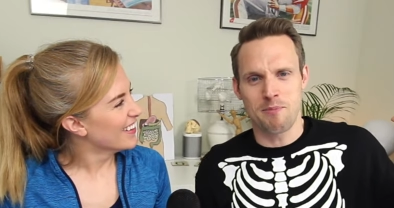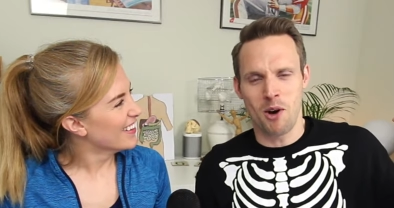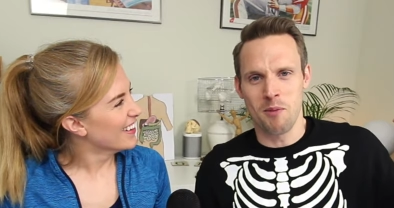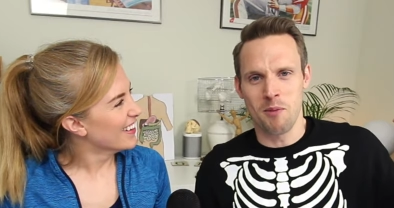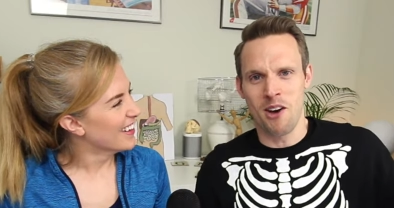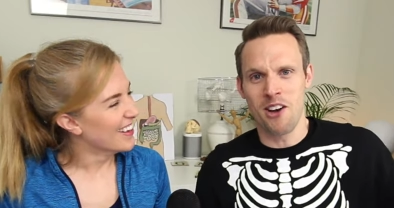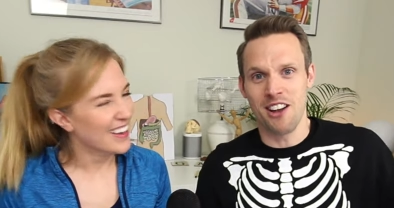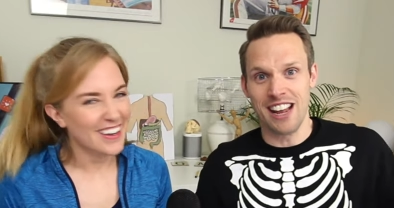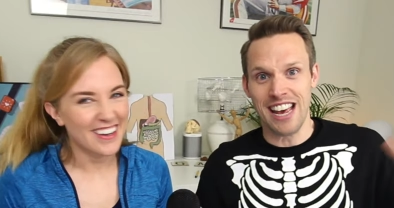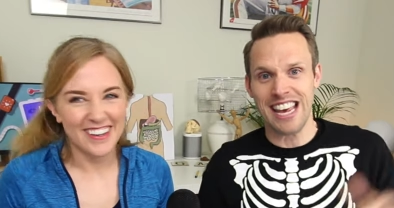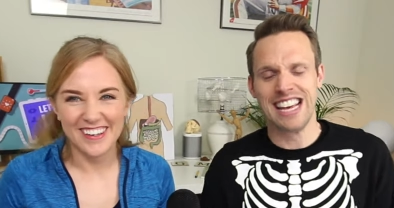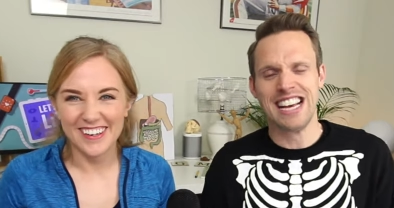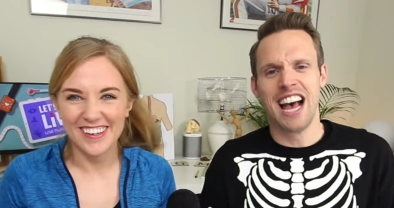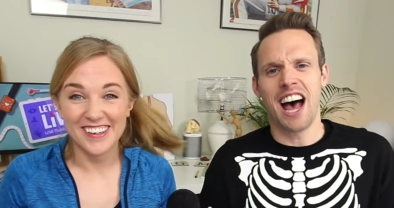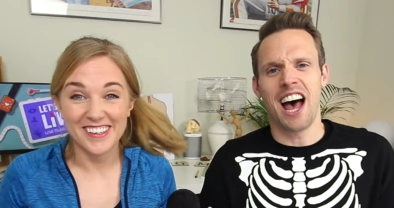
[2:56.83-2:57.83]
Speaker 1: bomb early.
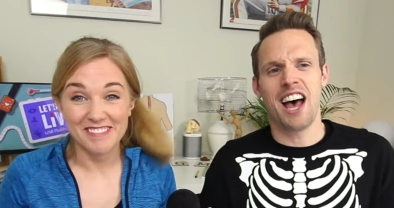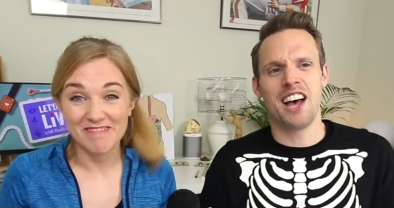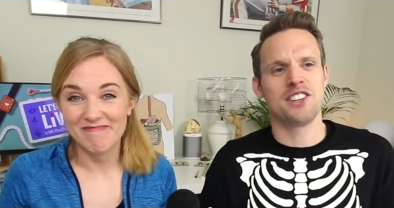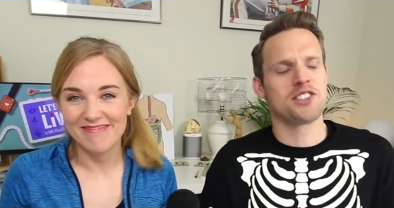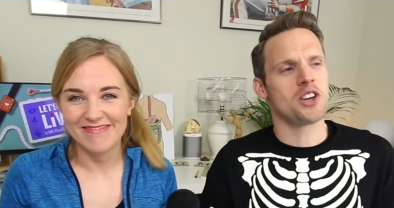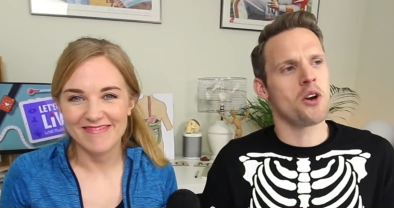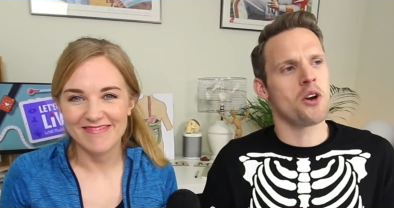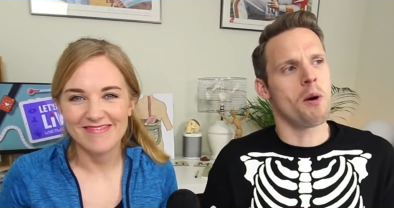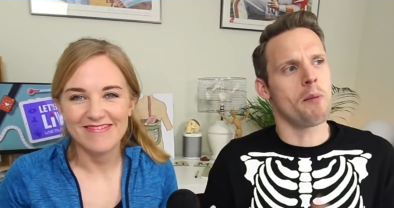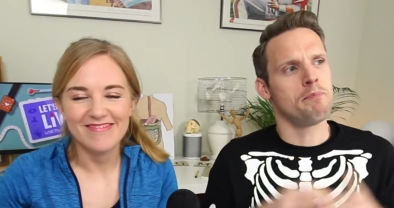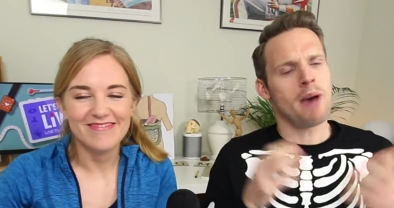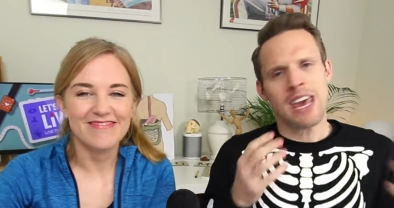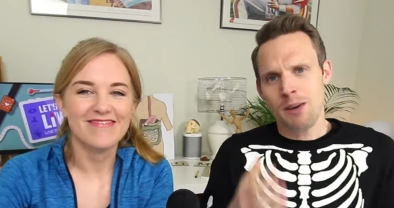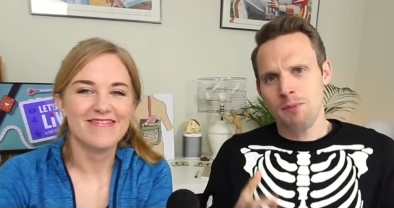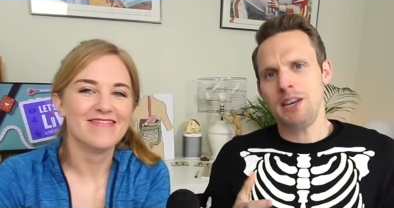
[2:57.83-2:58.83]
Uh, so
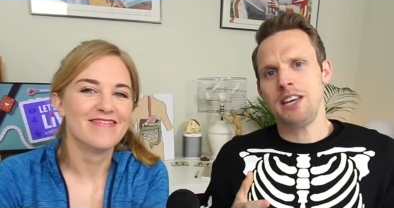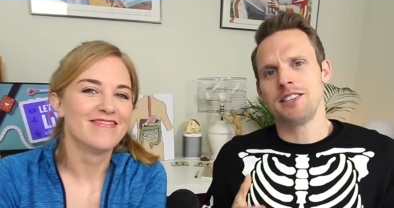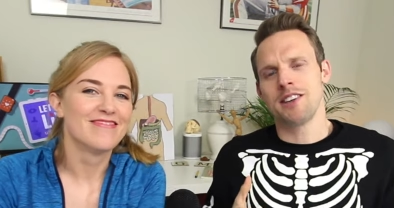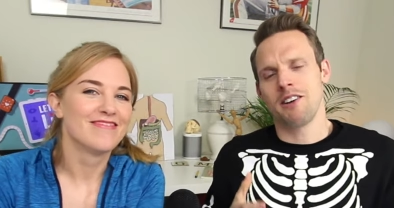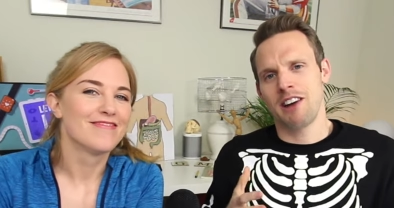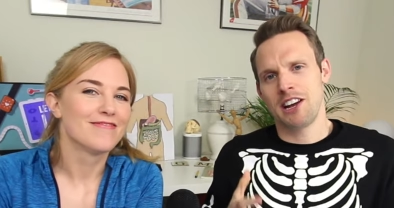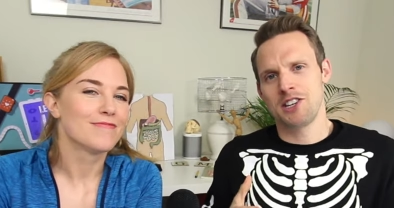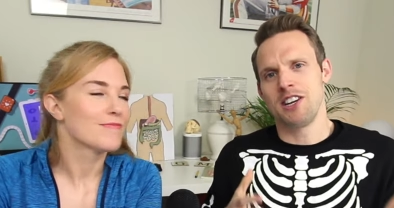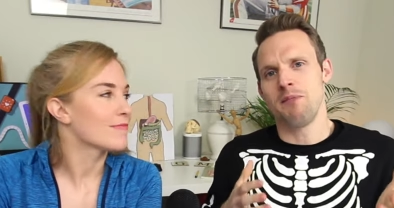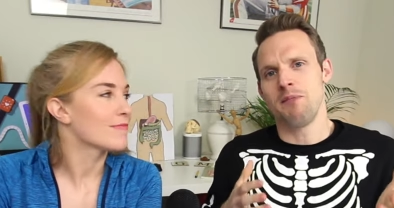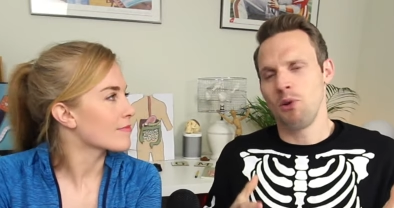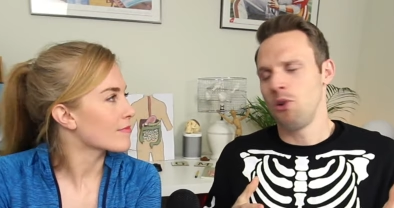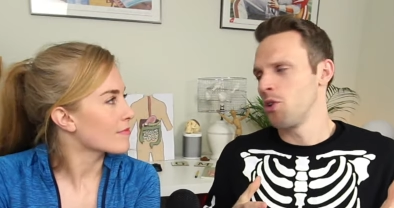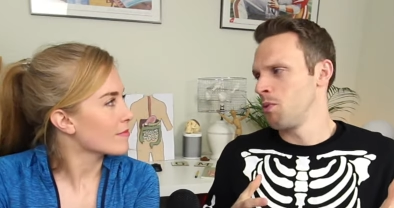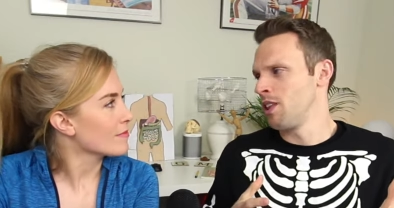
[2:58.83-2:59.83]
babies are actually
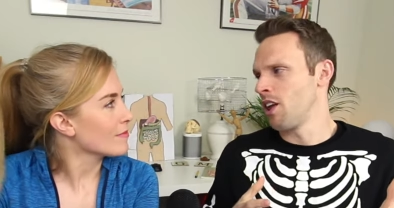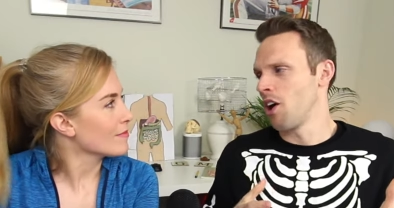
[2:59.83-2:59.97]
born with